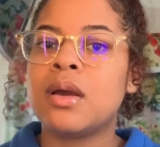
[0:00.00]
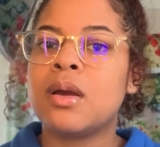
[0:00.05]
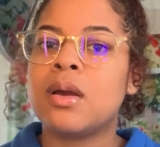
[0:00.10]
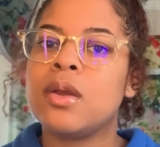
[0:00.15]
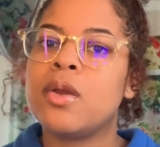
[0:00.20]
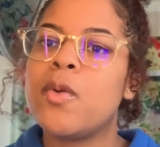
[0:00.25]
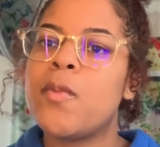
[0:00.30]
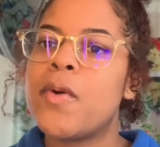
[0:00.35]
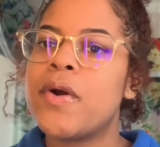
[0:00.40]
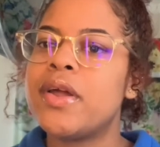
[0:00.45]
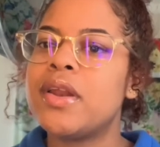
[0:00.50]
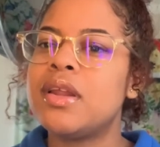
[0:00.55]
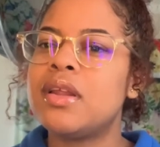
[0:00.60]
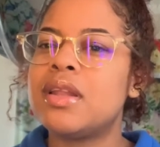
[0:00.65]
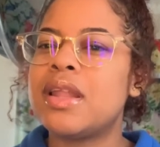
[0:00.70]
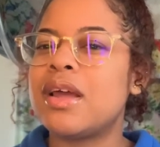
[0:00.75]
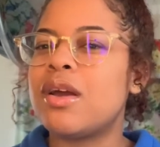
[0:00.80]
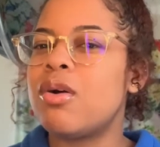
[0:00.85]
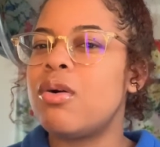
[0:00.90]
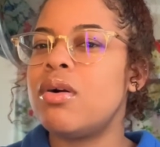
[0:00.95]

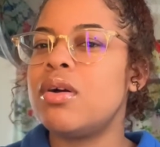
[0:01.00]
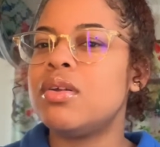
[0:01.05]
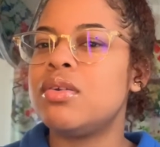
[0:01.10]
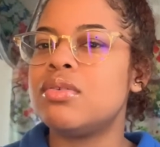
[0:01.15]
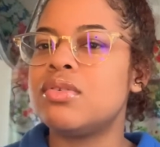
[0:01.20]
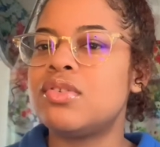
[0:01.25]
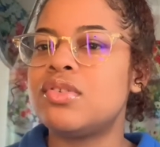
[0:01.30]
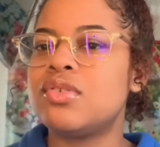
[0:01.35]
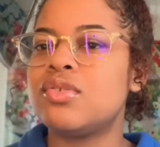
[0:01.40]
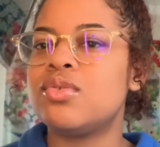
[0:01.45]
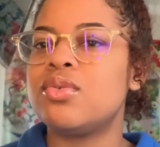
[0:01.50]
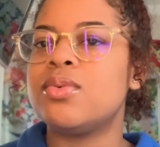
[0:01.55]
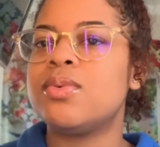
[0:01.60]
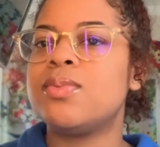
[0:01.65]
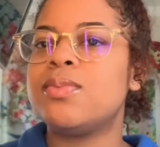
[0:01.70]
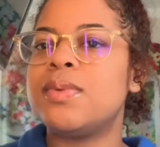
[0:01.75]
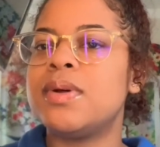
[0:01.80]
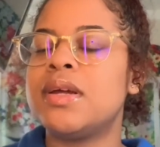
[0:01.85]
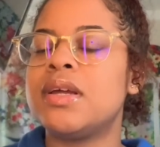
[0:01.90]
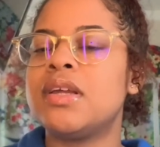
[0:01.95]

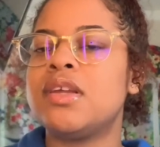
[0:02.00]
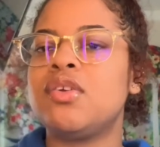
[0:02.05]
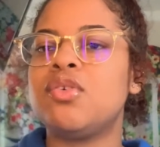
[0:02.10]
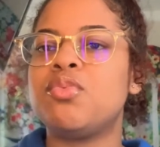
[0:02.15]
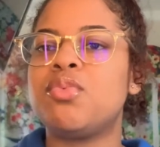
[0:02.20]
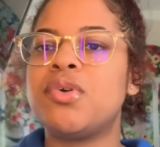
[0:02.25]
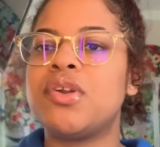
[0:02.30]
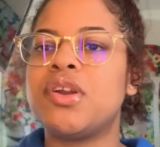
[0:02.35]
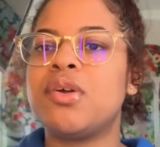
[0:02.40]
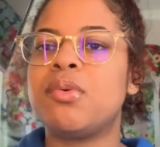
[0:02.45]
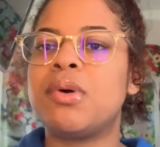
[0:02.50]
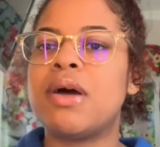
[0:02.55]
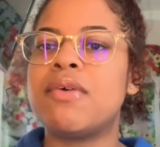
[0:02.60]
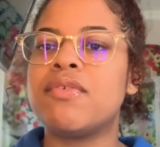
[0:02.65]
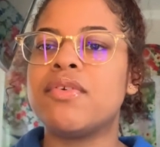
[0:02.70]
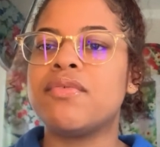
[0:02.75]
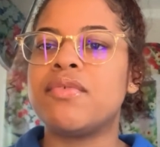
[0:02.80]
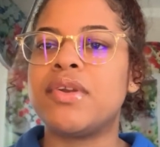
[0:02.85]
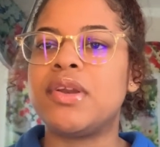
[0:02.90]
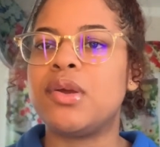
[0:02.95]
YouTube, you put in
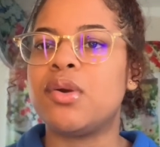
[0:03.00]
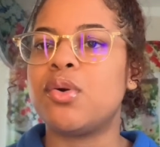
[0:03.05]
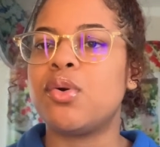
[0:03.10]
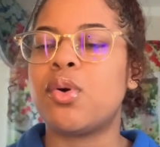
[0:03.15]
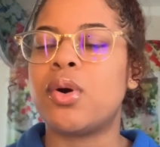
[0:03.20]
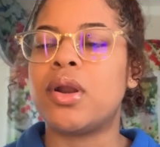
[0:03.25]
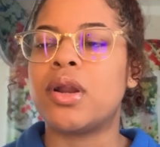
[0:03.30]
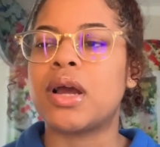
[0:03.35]
whatever video you want to